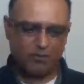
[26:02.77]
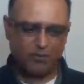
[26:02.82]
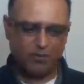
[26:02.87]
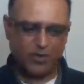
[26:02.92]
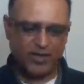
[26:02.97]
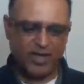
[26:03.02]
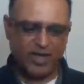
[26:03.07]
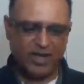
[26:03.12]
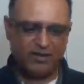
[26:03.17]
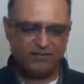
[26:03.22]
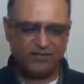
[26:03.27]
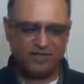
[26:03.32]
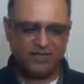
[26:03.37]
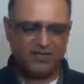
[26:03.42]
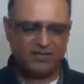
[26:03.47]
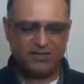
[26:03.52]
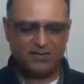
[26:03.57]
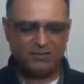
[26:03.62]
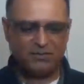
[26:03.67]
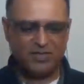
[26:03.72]
have this
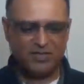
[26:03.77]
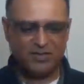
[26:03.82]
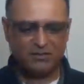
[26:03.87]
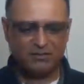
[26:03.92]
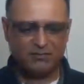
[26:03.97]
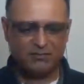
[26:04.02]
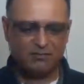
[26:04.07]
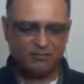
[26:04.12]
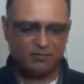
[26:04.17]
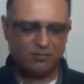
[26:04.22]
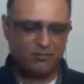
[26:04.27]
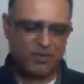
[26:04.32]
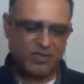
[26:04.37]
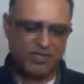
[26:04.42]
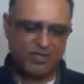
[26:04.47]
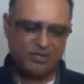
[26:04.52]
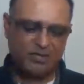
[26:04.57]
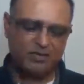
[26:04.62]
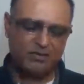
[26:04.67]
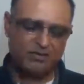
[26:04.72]
symptom, we're just going
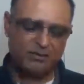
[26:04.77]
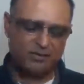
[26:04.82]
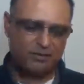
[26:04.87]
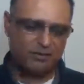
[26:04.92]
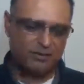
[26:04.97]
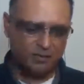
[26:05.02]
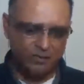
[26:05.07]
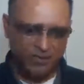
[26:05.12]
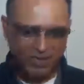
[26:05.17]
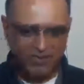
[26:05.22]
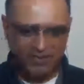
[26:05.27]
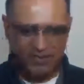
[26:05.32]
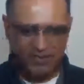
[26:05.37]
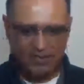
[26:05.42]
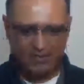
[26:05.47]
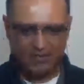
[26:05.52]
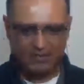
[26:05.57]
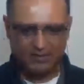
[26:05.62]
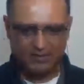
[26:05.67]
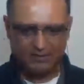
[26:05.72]
to throw drugs at it.
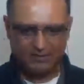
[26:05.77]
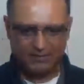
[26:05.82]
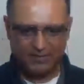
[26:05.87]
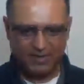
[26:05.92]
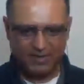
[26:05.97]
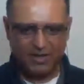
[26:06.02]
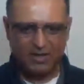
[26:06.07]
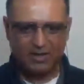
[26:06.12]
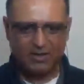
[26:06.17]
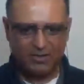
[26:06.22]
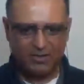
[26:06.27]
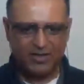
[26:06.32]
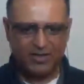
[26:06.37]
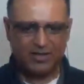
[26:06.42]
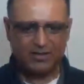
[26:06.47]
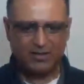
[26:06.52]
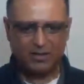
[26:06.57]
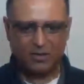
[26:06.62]
They're not looking at the